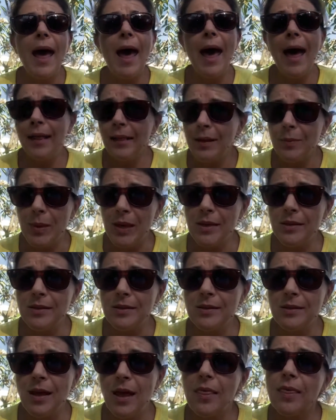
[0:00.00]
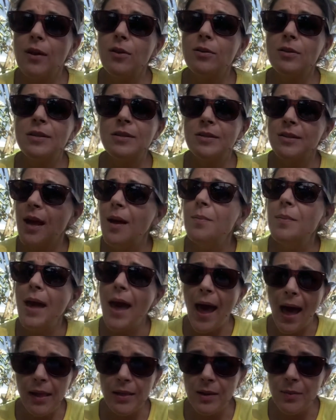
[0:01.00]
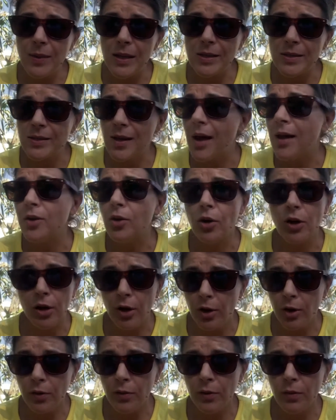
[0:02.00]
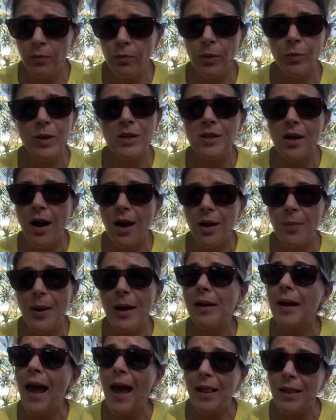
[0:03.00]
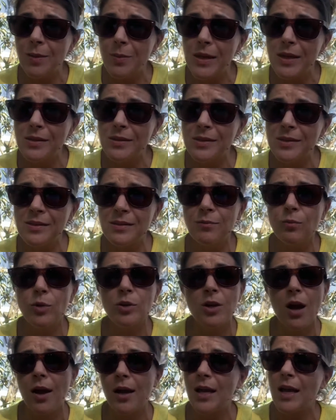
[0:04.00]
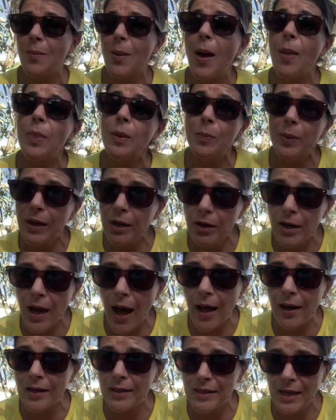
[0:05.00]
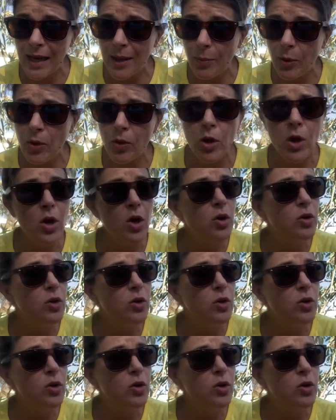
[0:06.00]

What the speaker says: Elements. There's some elements on Earth. When we talk about elements, we're talking about the periodic table.